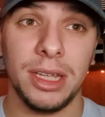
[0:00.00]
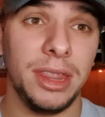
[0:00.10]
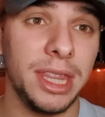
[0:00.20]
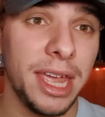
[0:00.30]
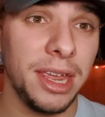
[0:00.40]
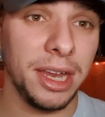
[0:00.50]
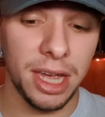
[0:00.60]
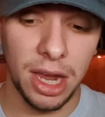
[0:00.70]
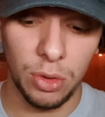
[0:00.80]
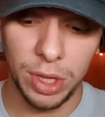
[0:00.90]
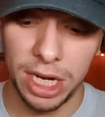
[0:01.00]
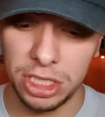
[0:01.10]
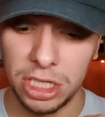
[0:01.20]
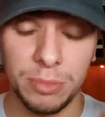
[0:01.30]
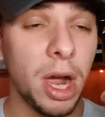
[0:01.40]
there you go. That's
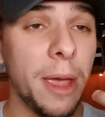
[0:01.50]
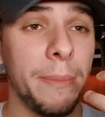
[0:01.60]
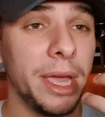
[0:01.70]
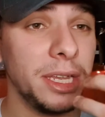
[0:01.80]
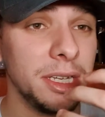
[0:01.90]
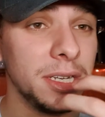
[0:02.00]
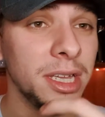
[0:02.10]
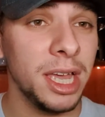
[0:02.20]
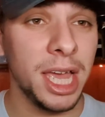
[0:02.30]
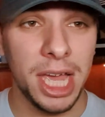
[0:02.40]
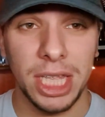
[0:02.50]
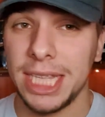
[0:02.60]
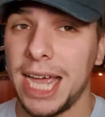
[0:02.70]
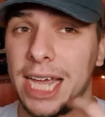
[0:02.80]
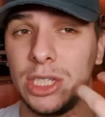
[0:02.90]
just my opinion.
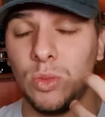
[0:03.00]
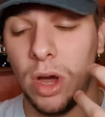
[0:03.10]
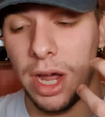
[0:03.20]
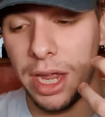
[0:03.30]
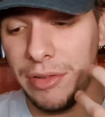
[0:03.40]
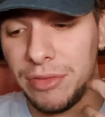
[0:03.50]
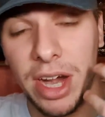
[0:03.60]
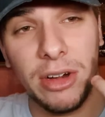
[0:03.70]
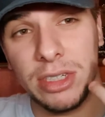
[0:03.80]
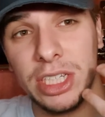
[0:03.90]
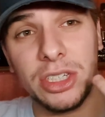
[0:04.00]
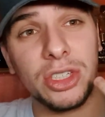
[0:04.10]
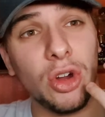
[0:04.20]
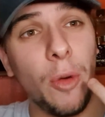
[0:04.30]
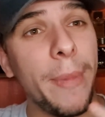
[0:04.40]
That is why fragrances are
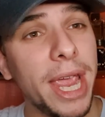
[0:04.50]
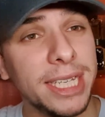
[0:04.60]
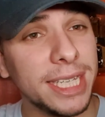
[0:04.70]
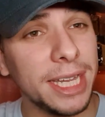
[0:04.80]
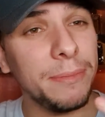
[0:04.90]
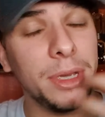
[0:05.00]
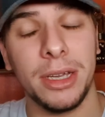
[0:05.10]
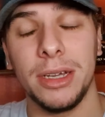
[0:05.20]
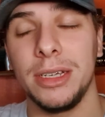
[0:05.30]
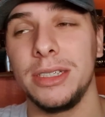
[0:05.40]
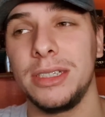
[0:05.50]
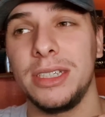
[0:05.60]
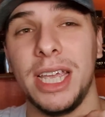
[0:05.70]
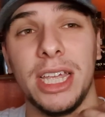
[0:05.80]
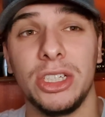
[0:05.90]
so amazing,
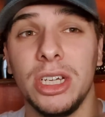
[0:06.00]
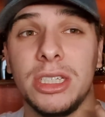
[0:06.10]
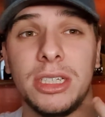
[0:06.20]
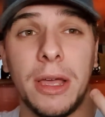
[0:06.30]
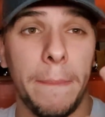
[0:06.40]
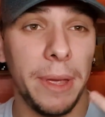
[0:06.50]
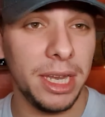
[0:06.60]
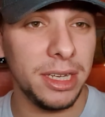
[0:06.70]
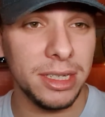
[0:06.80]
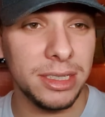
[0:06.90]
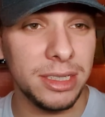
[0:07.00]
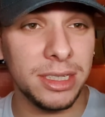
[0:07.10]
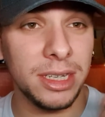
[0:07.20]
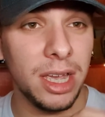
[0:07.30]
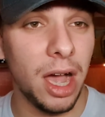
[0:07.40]
because it's just
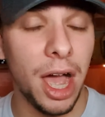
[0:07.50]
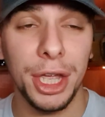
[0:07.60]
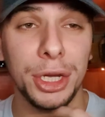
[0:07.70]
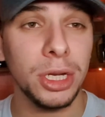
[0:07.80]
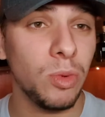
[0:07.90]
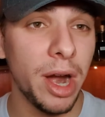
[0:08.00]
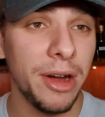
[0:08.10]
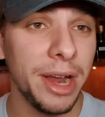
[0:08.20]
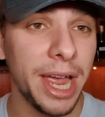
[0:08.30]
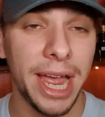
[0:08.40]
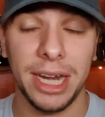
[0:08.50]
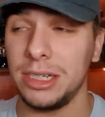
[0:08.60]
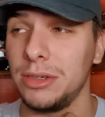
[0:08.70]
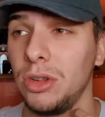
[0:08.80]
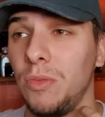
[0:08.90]
opinions. I could wear it,
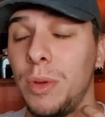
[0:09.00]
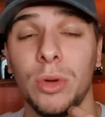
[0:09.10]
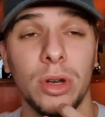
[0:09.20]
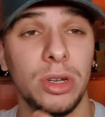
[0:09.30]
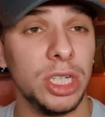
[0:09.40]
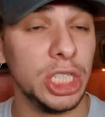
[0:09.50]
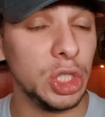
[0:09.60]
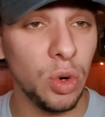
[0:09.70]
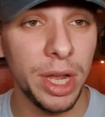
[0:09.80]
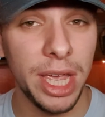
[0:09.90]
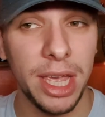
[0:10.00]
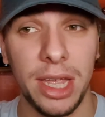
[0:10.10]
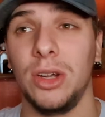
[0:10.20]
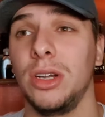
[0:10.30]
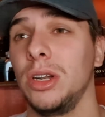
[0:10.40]
and a lot of people could enjoy
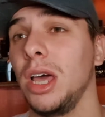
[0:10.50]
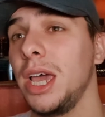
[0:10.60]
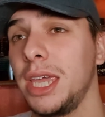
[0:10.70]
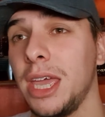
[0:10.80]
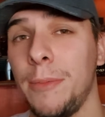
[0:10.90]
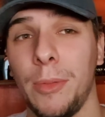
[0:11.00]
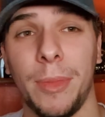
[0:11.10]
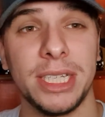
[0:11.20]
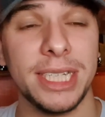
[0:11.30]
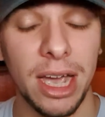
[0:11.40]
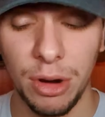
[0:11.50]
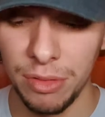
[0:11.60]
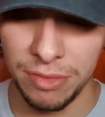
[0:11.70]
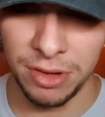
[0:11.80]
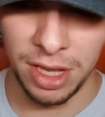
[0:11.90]
it and like it, but myself,